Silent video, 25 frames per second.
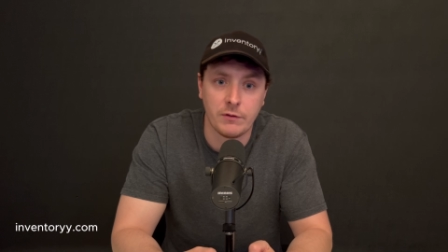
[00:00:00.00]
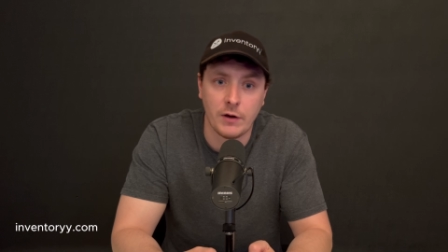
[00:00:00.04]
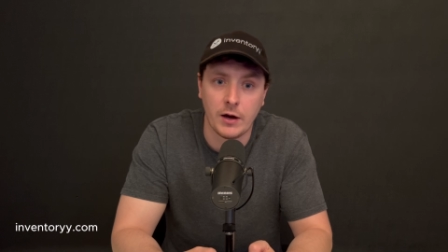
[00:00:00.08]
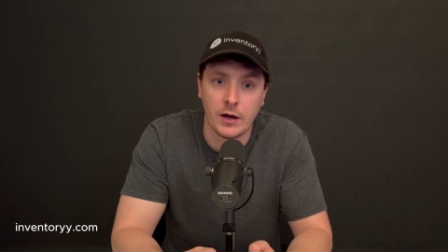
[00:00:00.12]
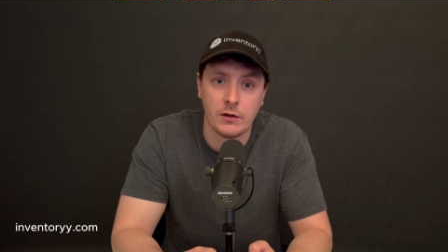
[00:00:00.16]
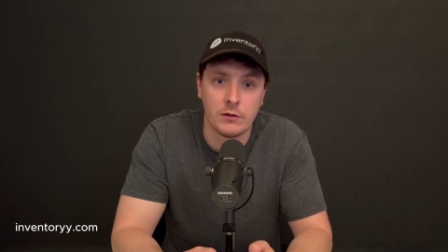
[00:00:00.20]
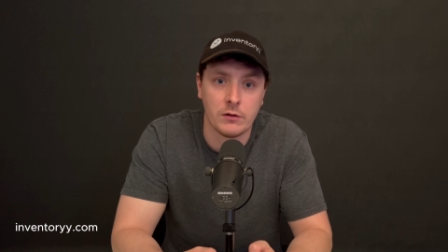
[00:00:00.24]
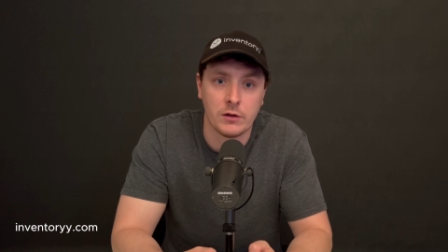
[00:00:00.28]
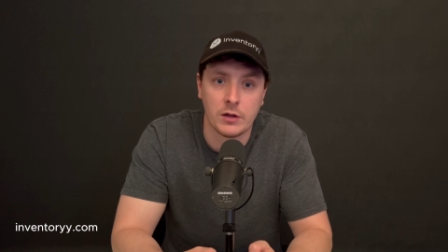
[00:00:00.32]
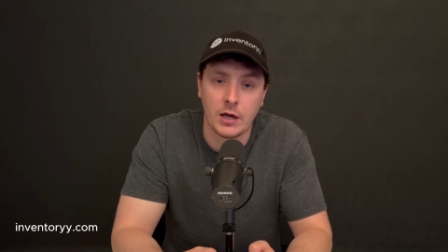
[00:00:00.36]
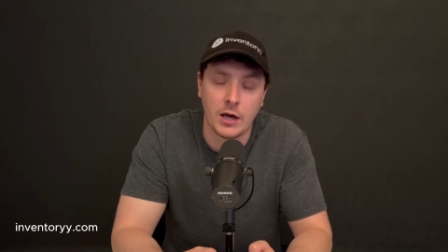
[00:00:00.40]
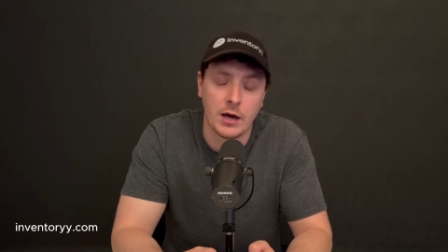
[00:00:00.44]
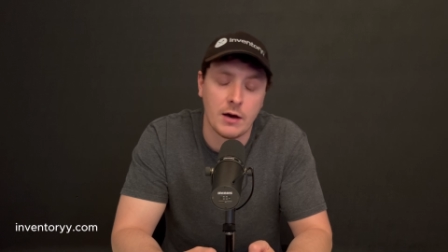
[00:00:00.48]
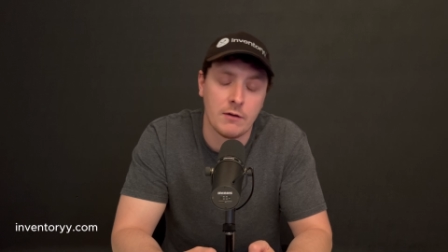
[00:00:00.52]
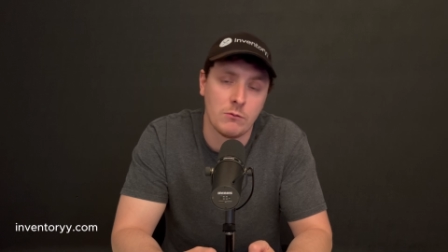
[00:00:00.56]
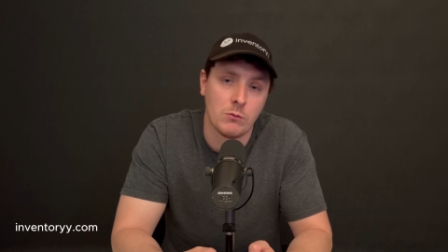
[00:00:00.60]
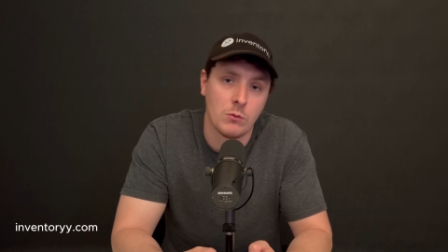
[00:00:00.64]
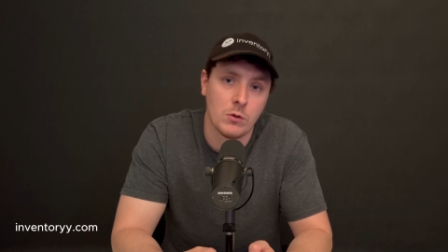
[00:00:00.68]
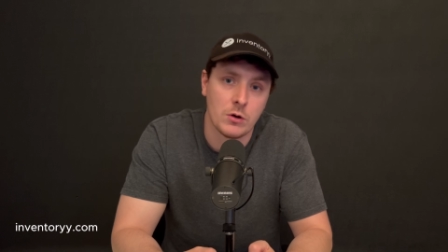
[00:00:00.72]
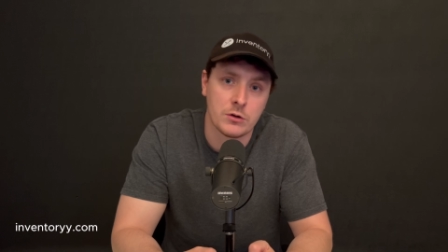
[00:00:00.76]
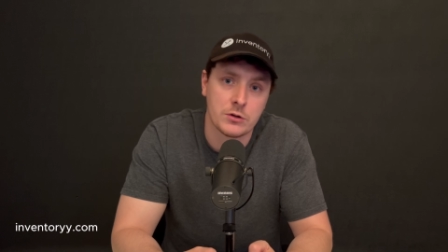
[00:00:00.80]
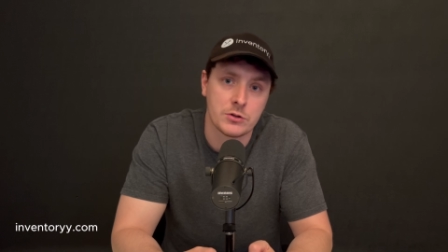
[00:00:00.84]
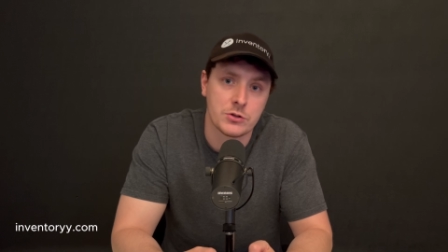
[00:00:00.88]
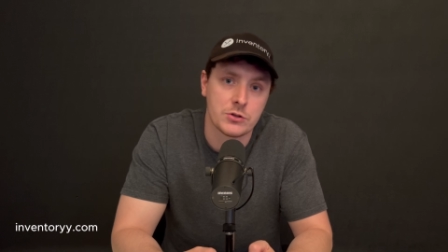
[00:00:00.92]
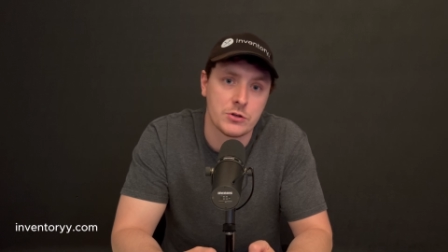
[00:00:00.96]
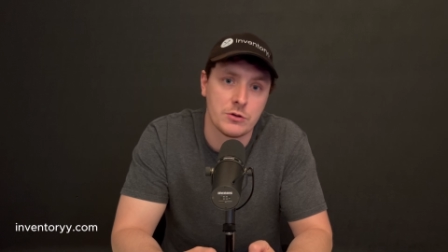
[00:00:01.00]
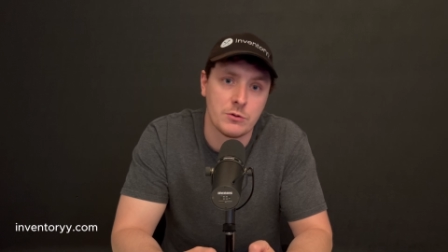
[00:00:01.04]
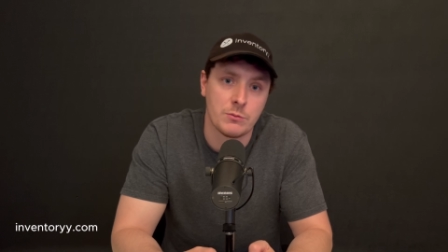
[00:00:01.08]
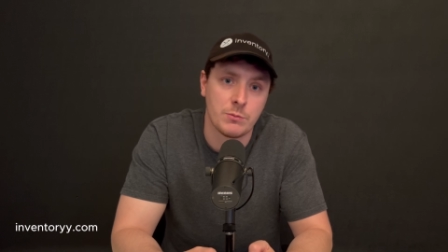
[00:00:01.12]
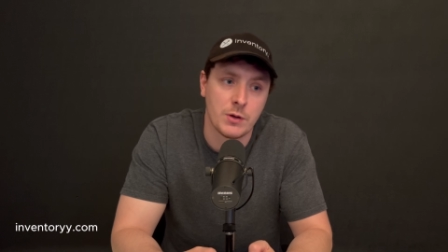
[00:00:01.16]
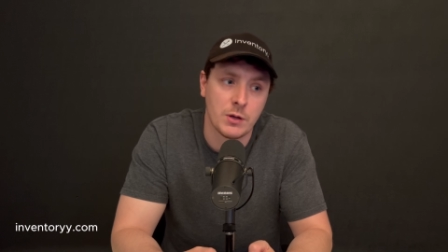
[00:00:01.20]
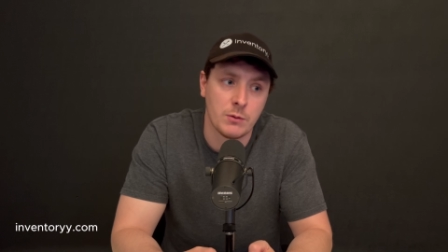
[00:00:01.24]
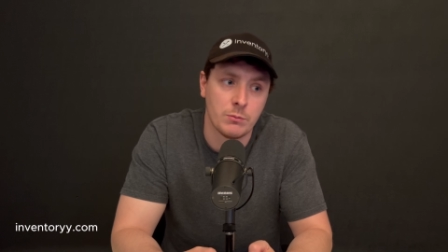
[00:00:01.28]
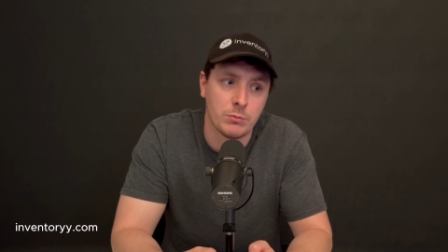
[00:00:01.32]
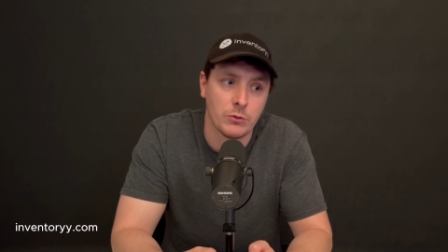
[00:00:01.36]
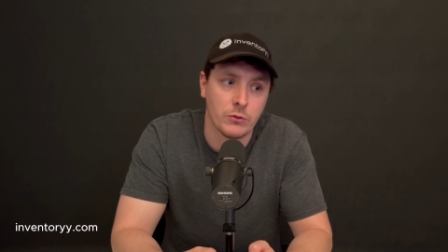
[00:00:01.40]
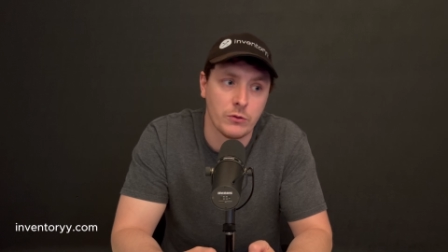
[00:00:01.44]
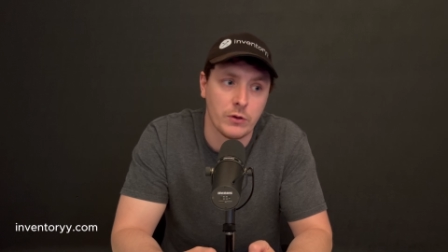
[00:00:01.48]
I only have one or two
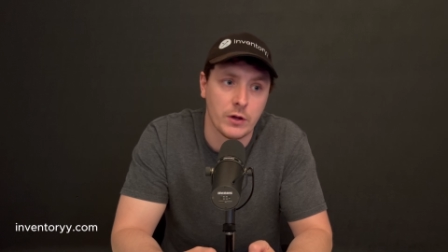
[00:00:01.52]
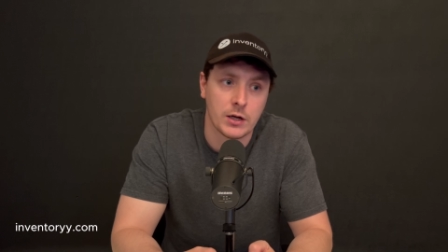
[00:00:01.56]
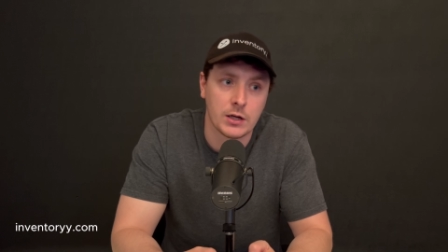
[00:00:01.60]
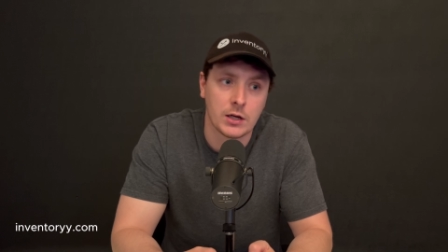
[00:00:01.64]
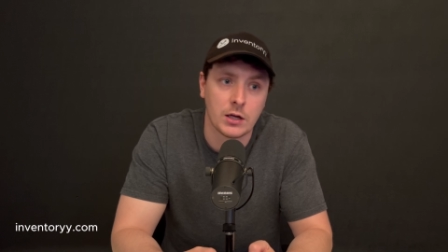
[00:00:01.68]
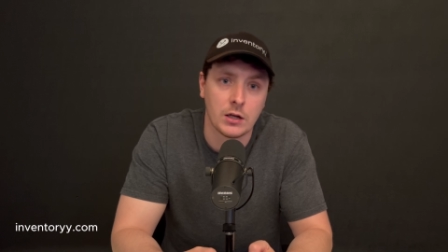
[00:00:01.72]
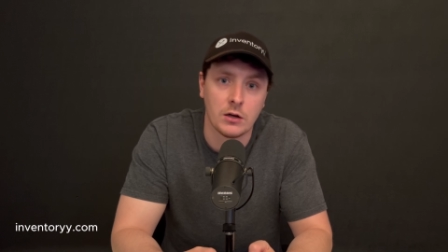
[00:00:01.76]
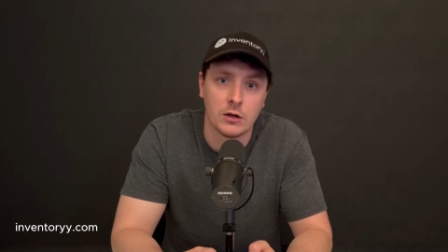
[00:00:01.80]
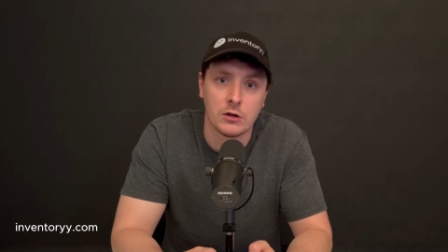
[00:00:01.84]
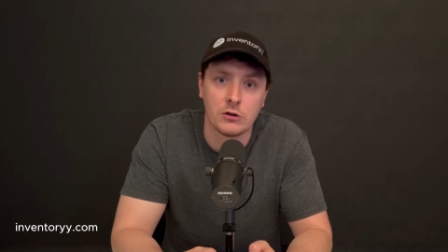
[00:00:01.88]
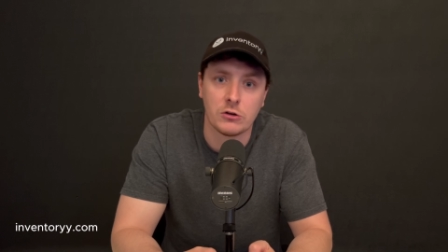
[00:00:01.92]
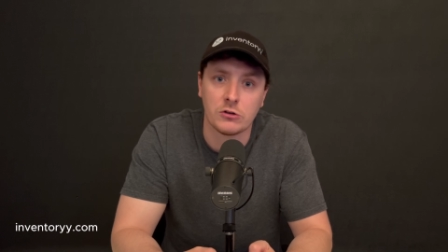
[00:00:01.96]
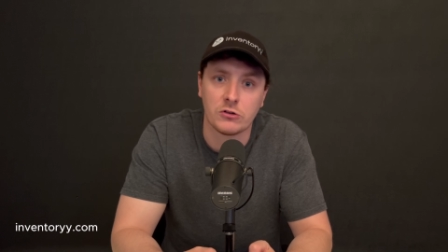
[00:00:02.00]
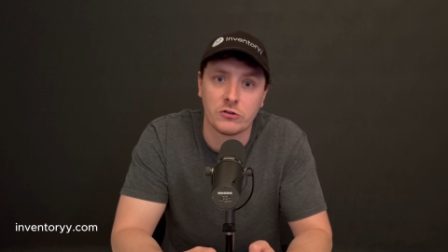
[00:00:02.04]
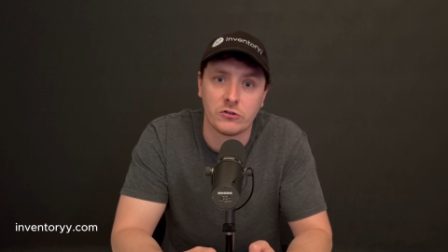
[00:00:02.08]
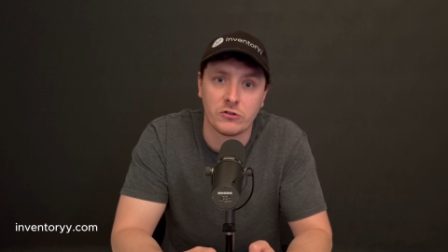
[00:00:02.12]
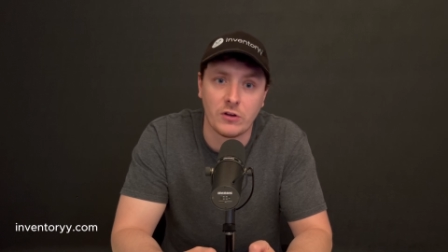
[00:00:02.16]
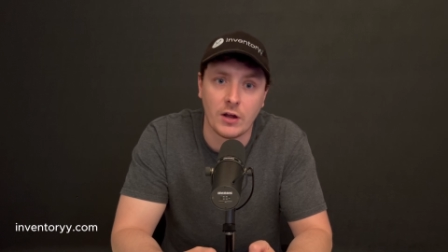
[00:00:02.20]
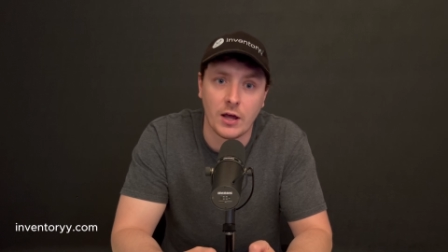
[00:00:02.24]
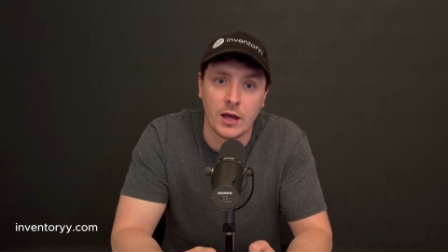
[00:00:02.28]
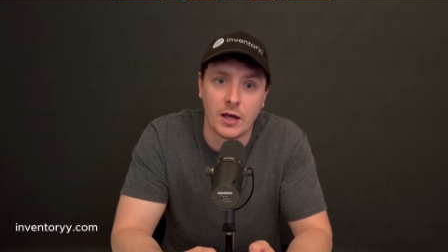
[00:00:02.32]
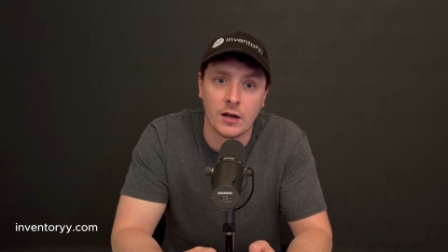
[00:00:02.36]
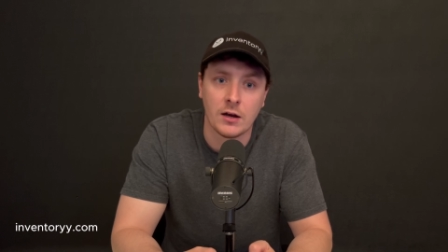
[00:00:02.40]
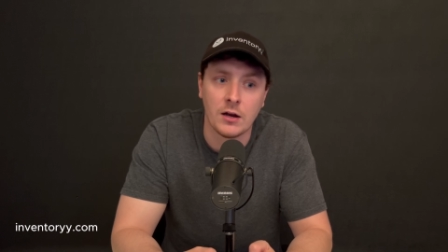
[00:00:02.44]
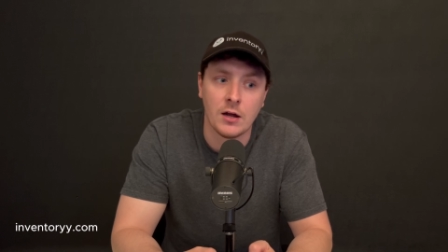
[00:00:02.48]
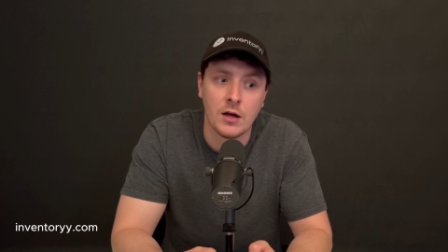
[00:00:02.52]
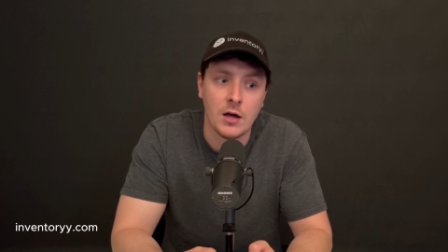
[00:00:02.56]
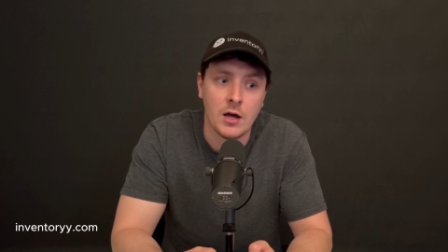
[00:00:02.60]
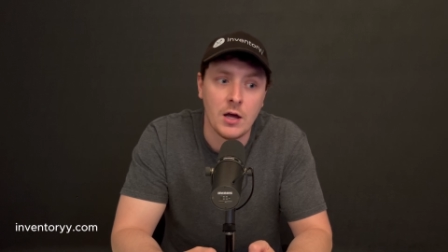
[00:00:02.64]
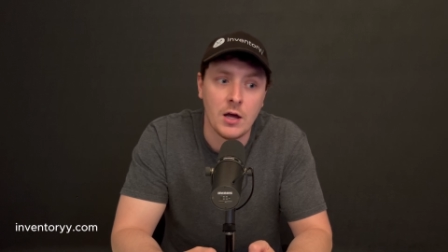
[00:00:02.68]
people that can understand